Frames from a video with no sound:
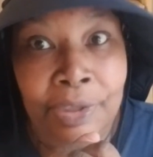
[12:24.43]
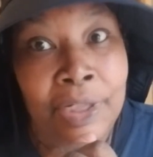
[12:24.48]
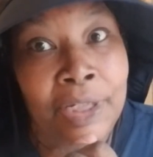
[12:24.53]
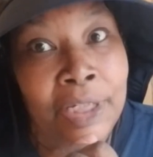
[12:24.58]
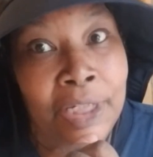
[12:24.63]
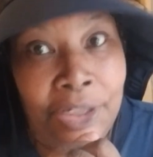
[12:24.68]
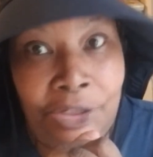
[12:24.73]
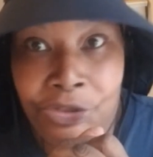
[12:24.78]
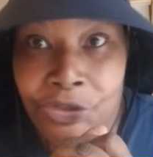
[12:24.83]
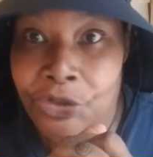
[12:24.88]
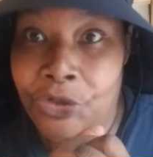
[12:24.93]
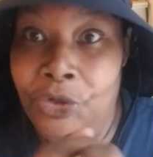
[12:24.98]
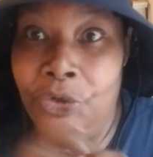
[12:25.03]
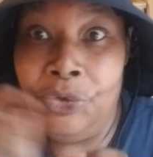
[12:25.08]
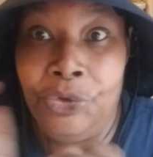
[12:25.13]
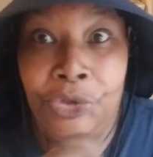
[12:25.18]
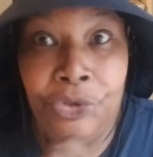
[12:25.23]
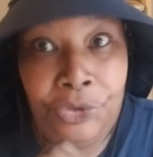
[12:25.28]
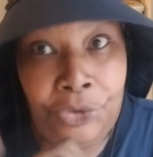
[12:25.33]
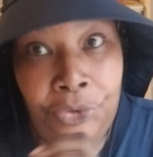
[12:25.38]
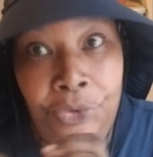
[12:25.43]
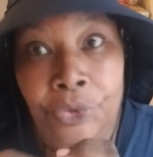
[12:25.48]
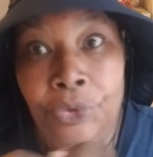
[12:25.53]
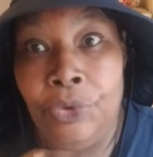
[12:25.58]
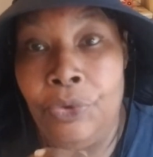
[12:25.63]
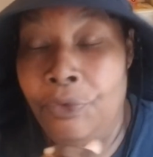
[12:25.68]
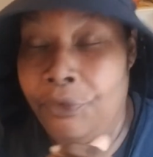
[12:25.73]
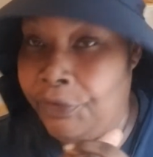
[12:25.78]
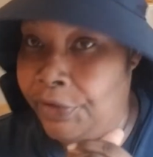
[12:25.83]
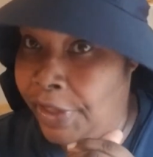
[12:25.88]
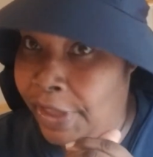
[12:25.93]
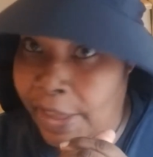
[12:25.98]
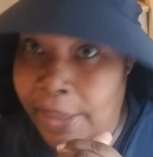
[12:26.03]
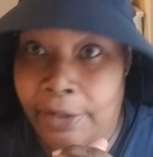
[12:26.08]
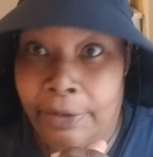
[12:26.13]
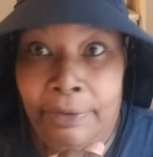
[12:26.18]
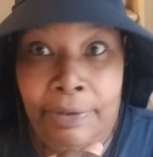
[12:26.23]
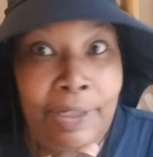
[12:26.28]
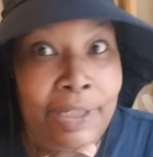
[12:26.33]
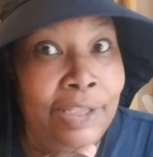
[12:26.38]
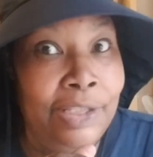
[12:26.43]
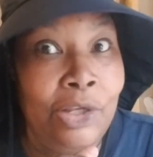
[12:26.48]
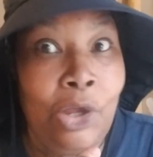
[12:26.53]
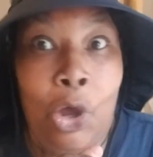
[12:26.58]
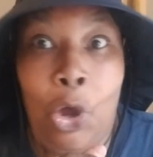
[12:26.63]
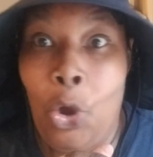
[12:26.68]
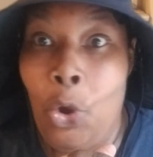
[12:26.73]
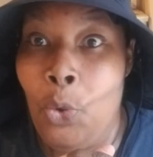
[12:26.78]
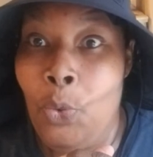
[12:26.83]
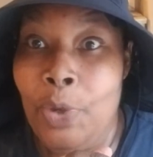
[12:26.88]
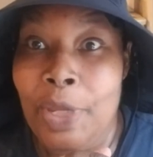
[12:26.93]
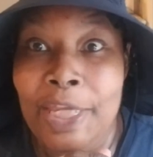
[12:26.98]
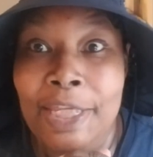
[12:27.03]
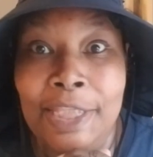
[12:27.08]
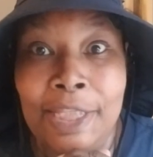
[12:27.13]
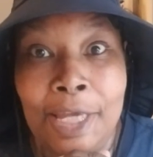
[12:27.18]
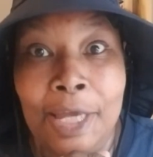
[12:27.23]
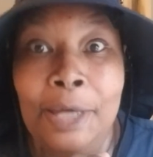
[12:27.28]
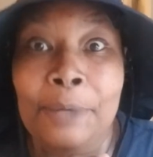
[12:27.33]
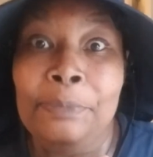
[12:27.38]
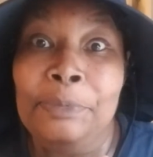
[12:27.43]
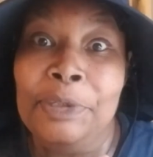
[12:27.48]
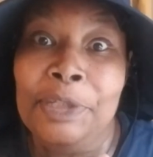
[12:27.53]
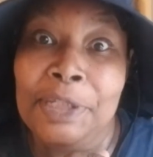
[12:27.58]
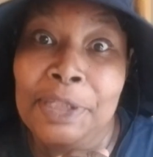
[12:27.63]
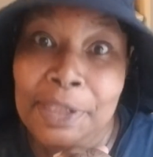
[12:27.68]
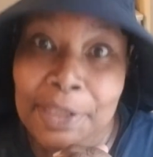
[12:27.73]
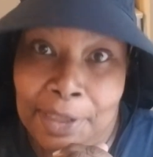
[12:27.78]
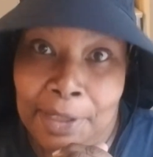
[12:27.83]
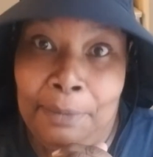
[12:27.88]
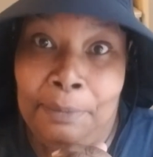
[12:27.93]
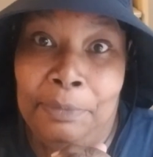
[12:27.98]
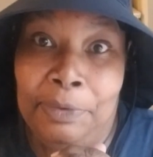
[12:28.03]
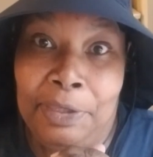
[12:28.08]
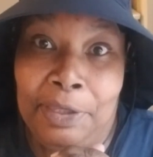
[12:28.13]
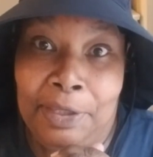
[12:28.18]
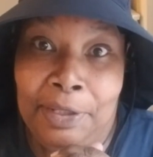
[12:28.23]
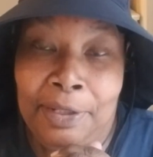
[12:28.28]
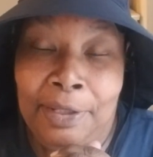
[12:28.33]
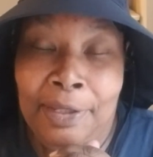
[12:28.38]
because you know your girl over here is always up to something.